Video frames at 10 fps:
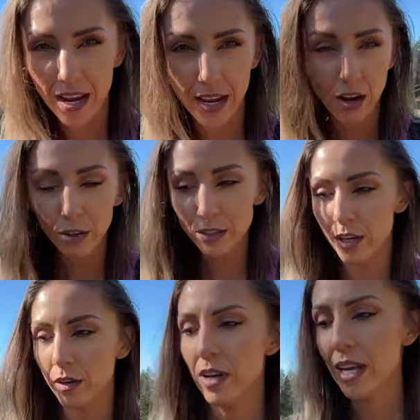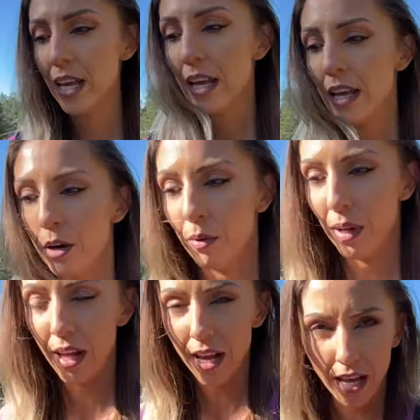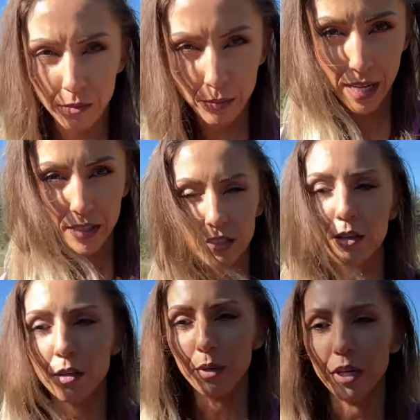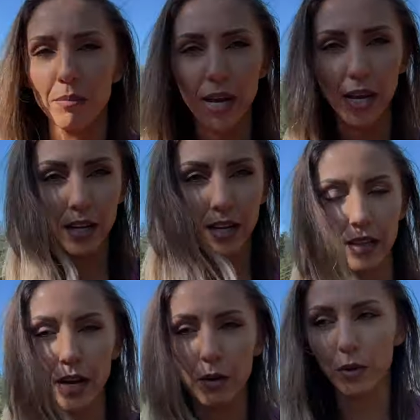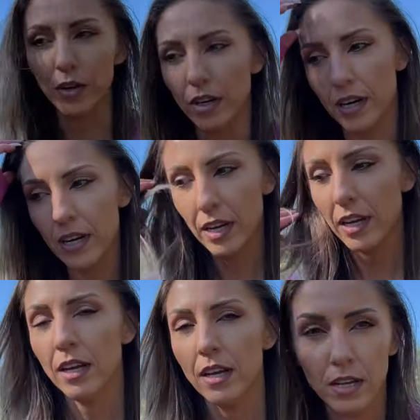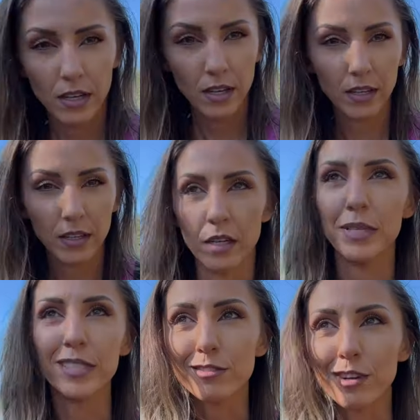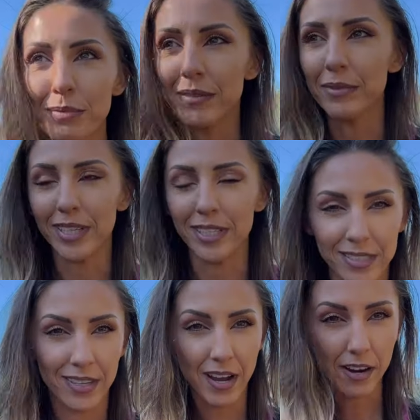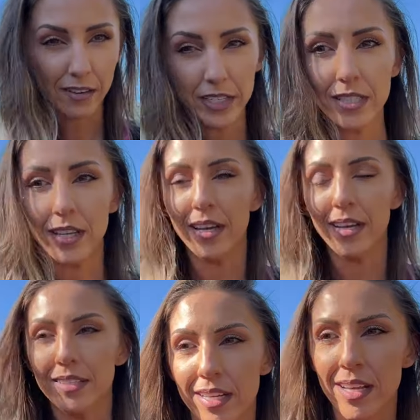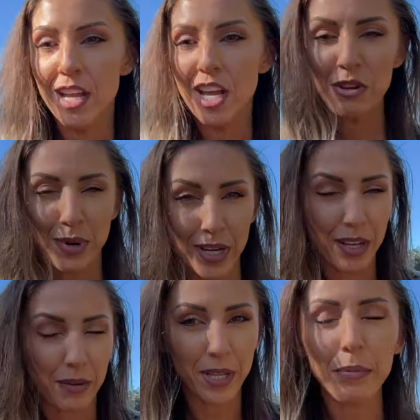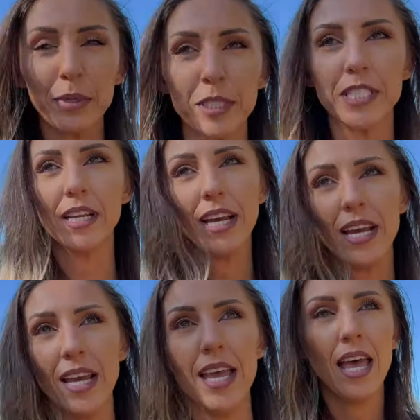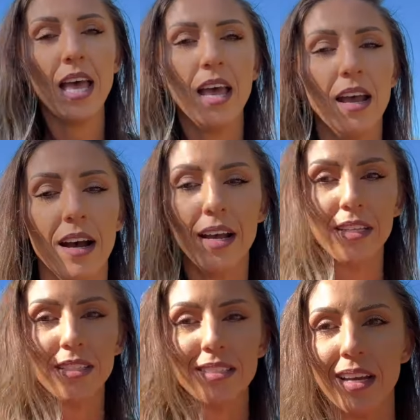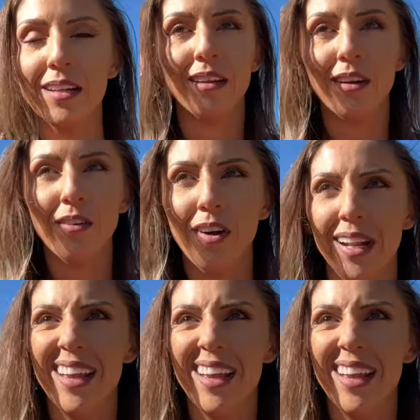And also, while I had plans to go to Burning Man that were gonna be disrupted because Iris and breaking up with that person, I decided, you know what?